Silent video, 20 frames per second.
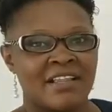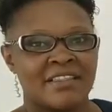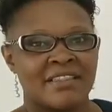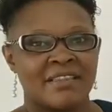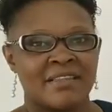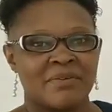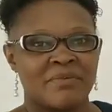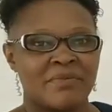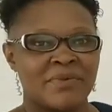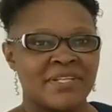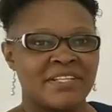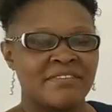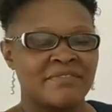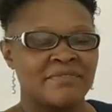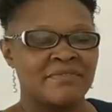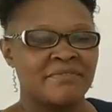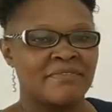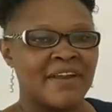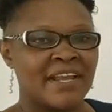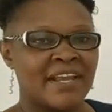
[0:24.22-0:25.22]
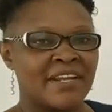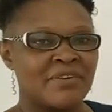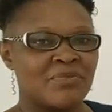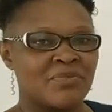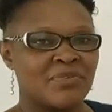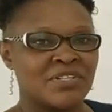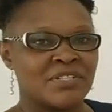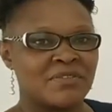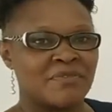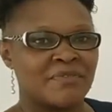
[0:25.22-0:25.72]
We defined
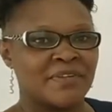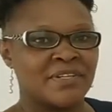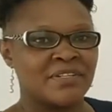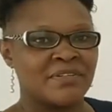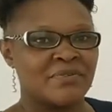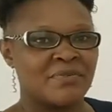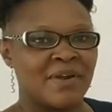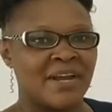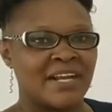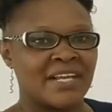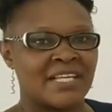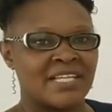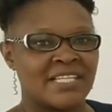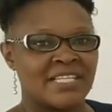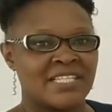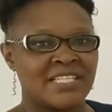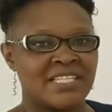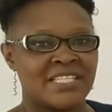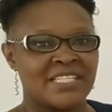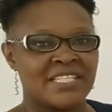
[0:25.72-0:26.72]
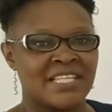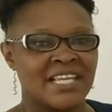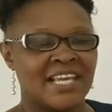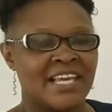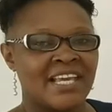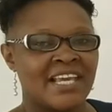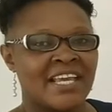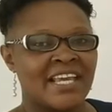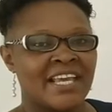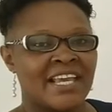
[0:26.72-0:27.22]
what fieldwork is,
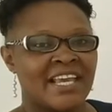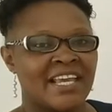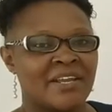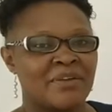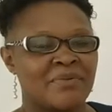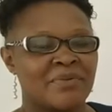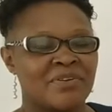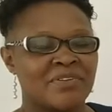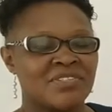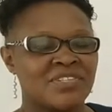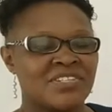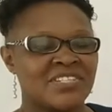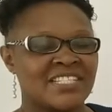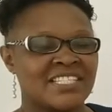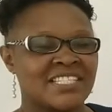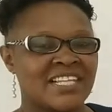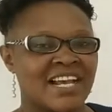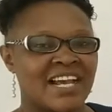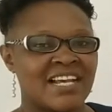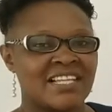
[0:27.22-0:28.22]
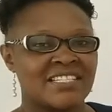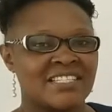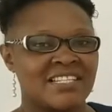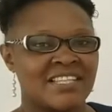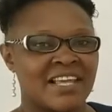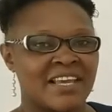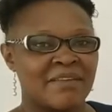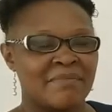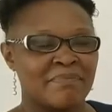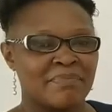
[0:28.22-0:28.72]
and we also discussed
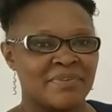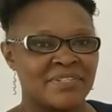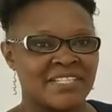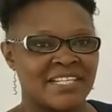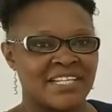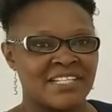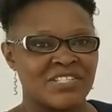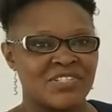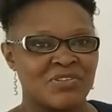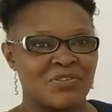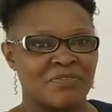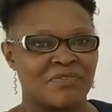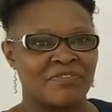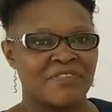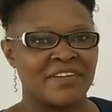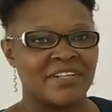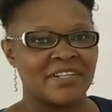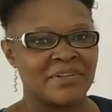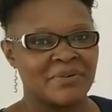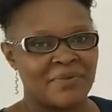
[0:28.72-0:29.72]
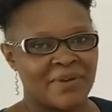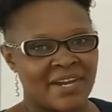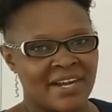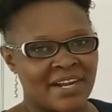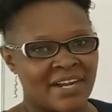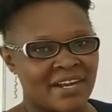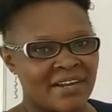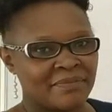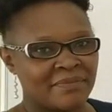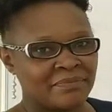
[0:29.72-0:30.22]
the importance of
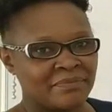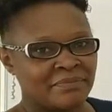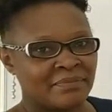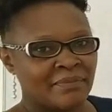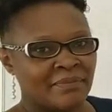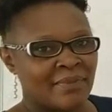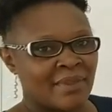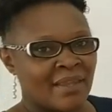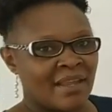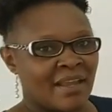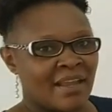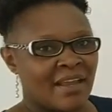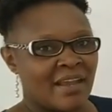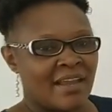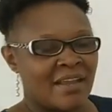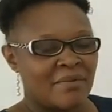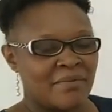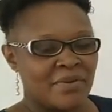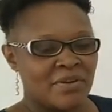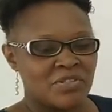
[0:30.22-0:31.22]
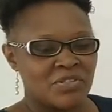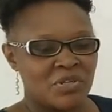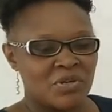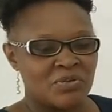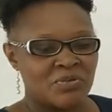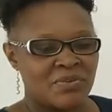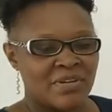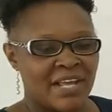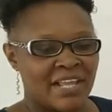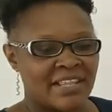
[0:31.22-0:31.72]
fieldwork. We also
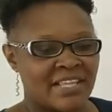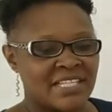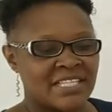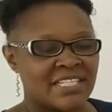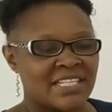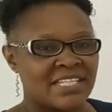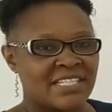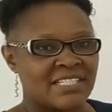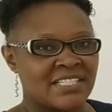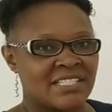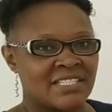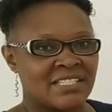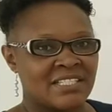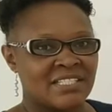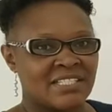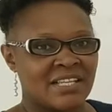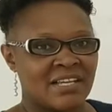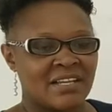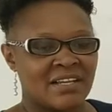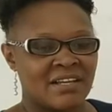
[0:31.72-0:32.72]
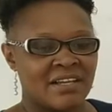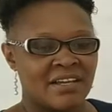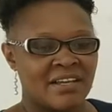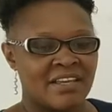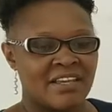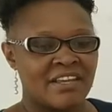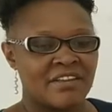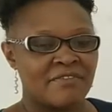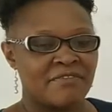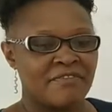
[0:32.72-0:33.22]
looked at the stages
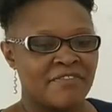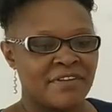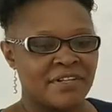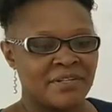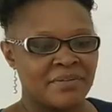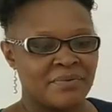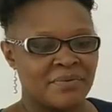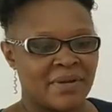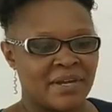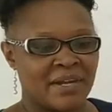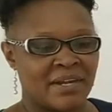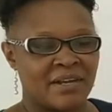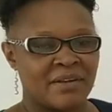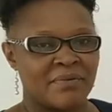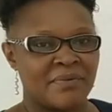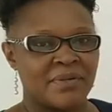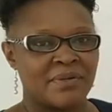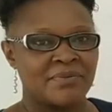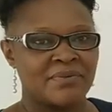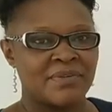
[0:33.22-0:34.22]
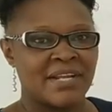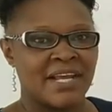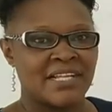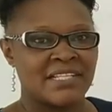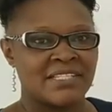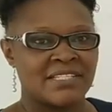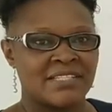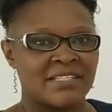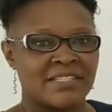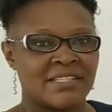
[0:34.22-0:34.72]
in fieldwork. We looked
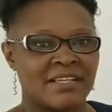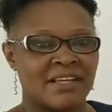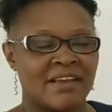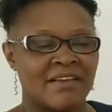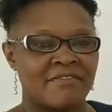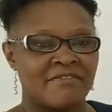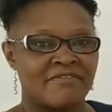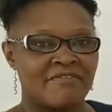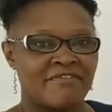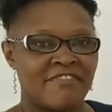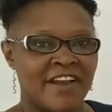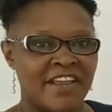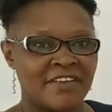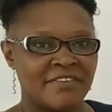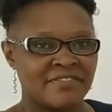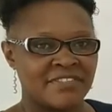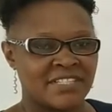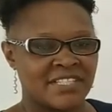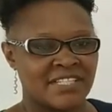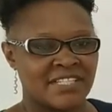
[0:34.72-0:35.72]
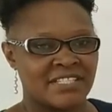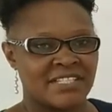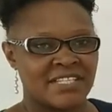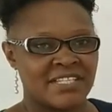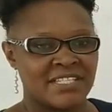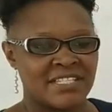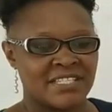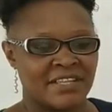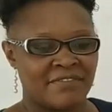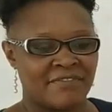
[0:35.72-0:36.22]
at 5
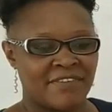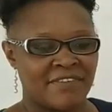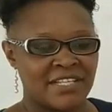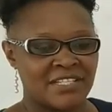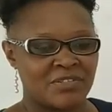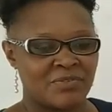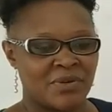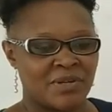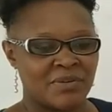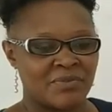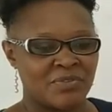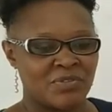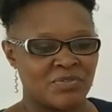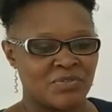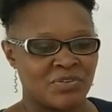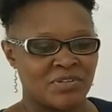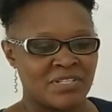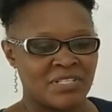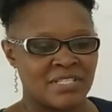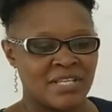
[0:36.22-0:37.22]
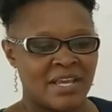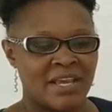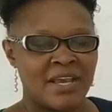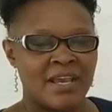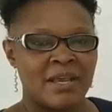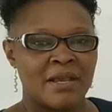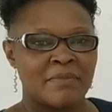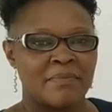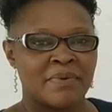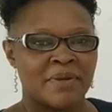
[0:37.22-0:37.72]
stages. The first one, which was
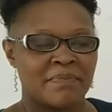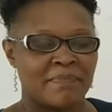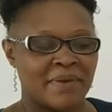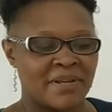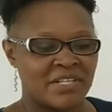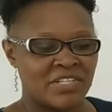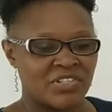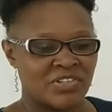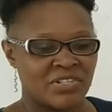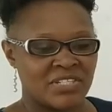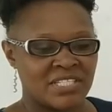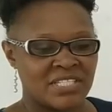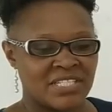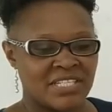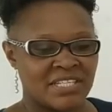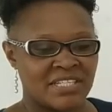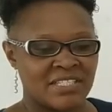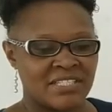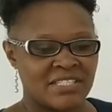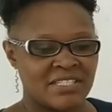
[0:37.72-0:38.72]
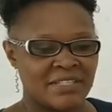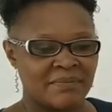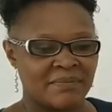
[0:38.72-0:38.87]
preparation stage.